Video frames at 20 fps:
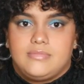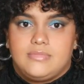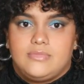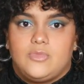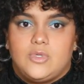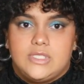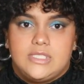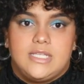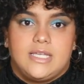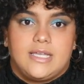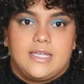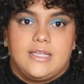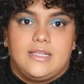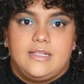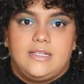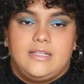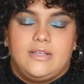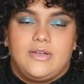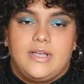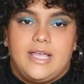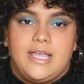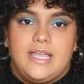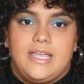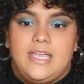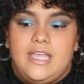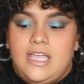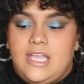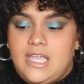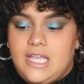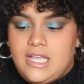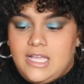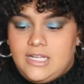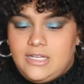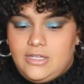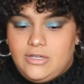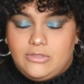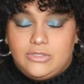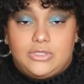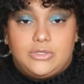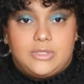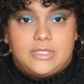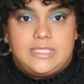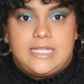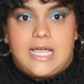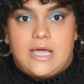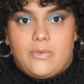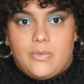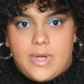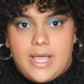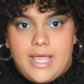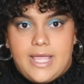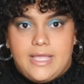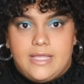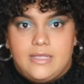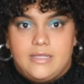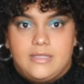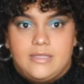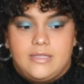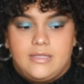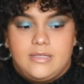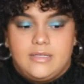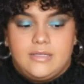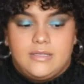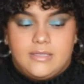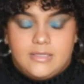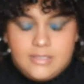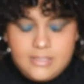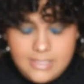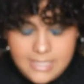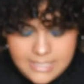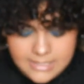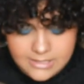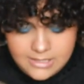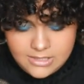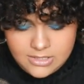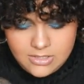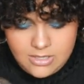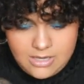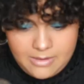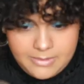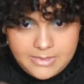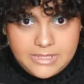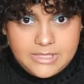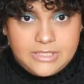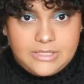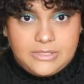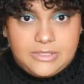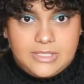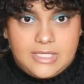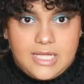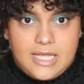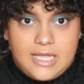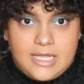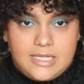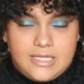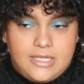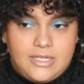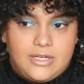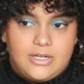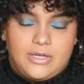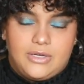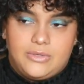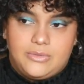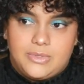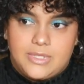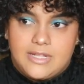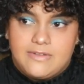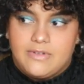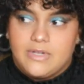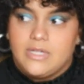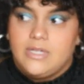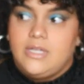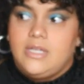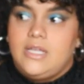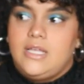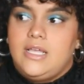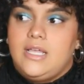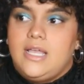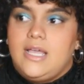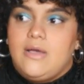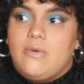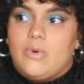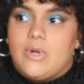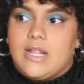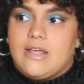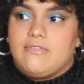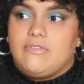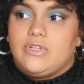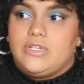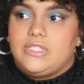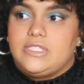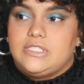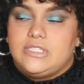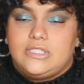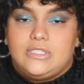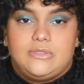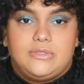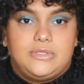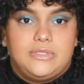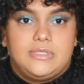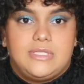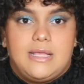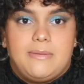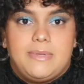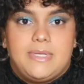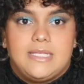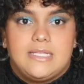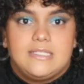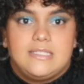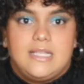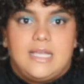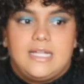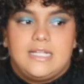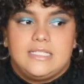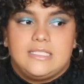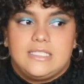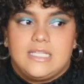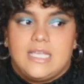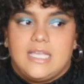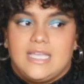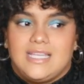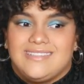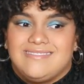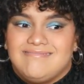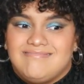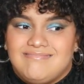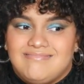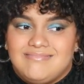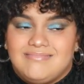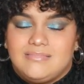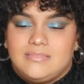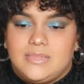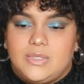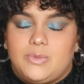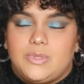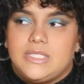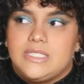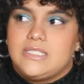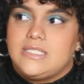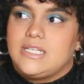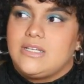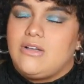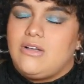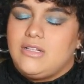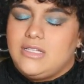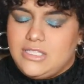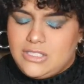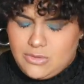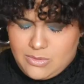One second, okay? Don't do it that way. Yes, it's common to do that, you know, whatever. What I've learned is, don't do that, because that is like, what is it called? There's a